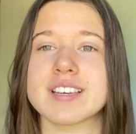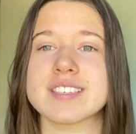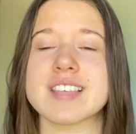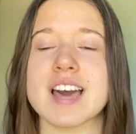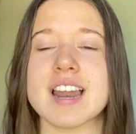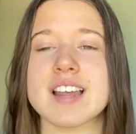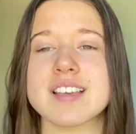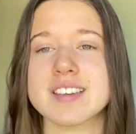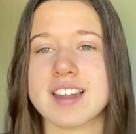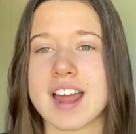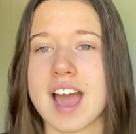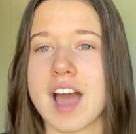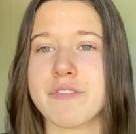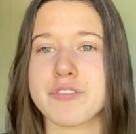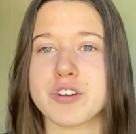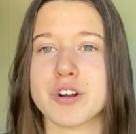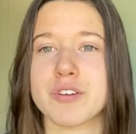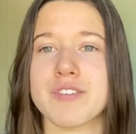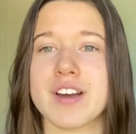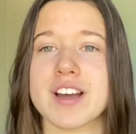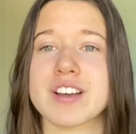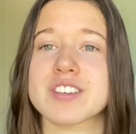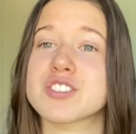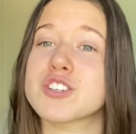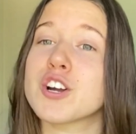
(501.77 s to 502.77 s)
That is an After
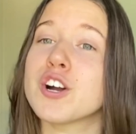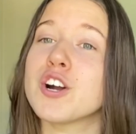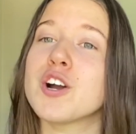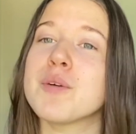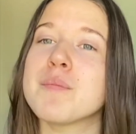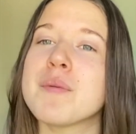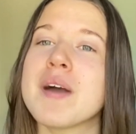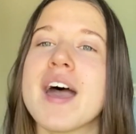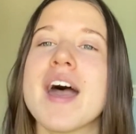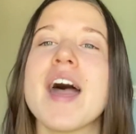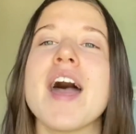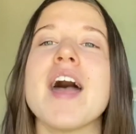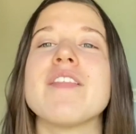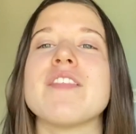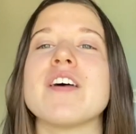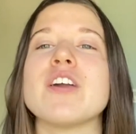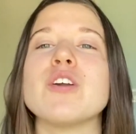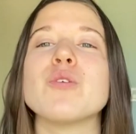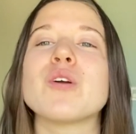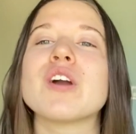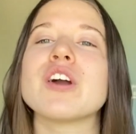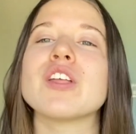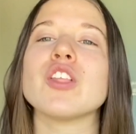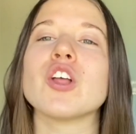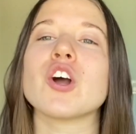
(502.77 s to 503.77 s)
Effects term that you
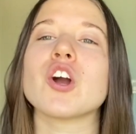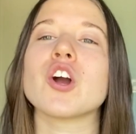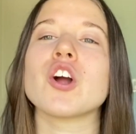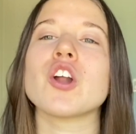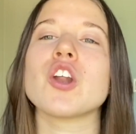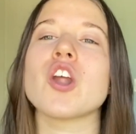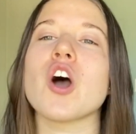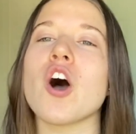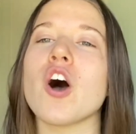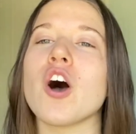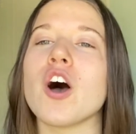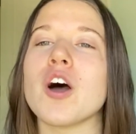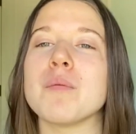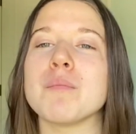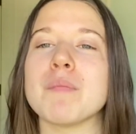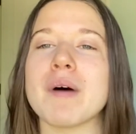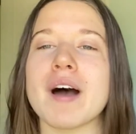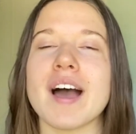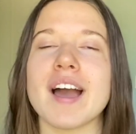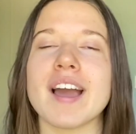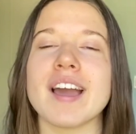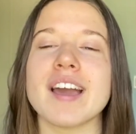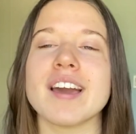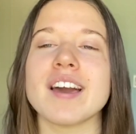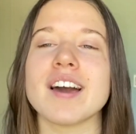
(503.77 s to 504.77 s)
can learn on
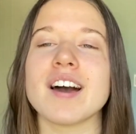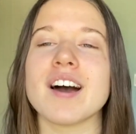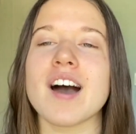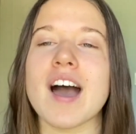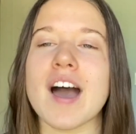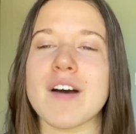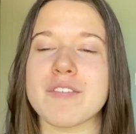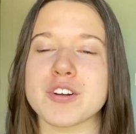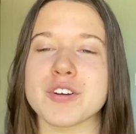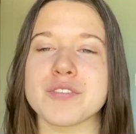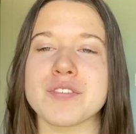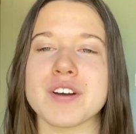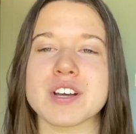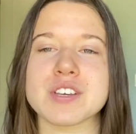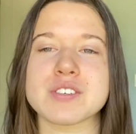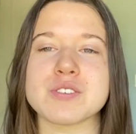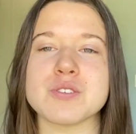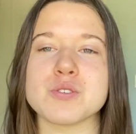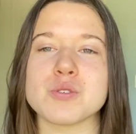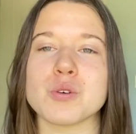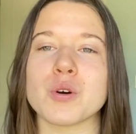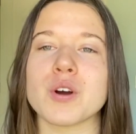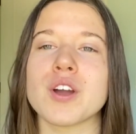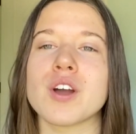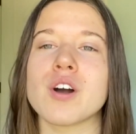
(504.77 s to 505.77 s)
my After Effects
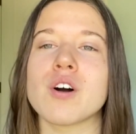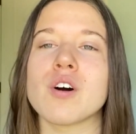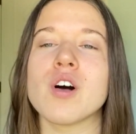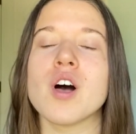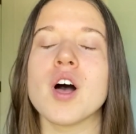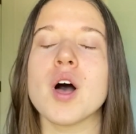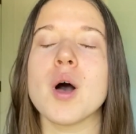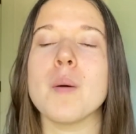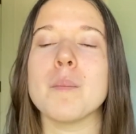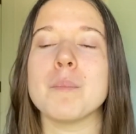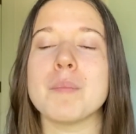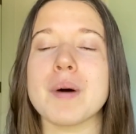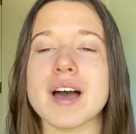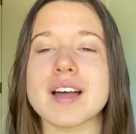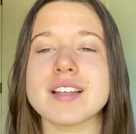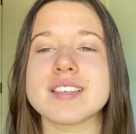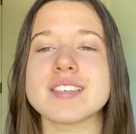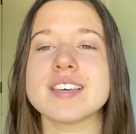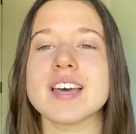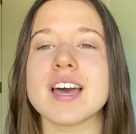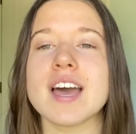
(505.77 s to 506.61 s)
tutorial. But